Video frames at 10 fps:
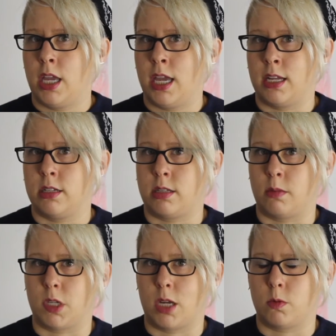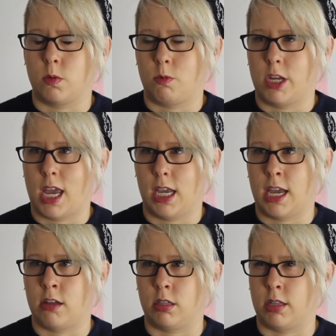and sometimes when we
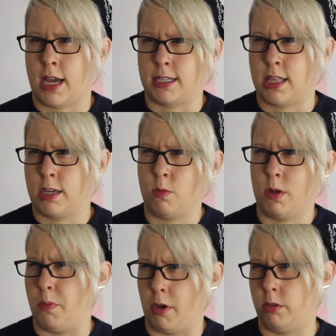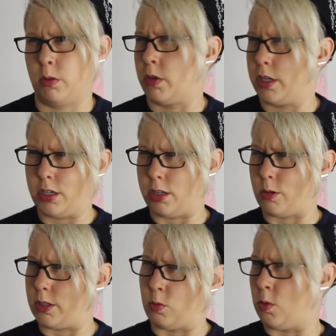hang out, the last thing we both want to
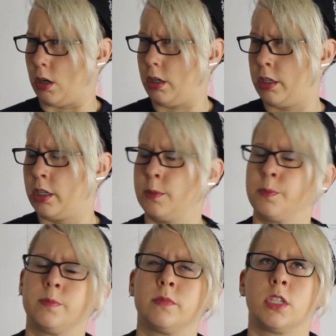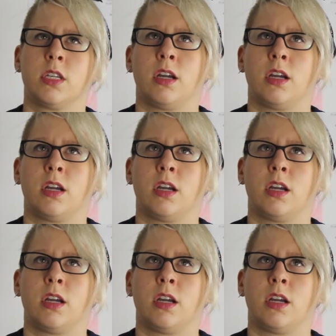do is work. Yeah.